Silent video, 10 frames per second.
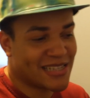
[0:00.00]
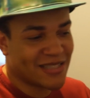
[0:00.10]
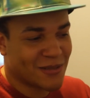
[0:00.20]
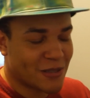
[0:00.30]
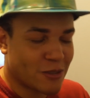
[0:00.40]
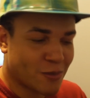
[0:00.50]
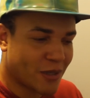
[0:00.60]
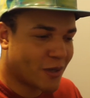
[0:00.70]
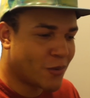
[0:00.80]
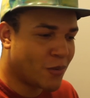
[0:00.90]
and this will
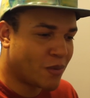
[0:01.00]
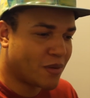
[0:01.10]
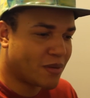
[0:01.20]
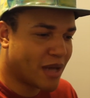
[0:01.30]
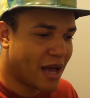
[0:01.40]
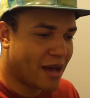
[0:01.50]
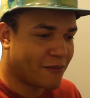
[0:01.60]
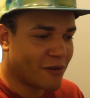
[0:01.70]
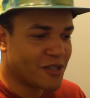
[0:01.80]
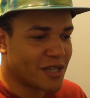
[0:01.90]
be a cool
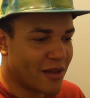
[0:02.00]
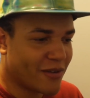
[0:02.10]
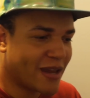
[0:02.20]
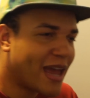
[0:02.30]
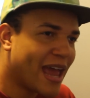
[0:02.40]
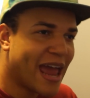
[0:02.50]
version of it.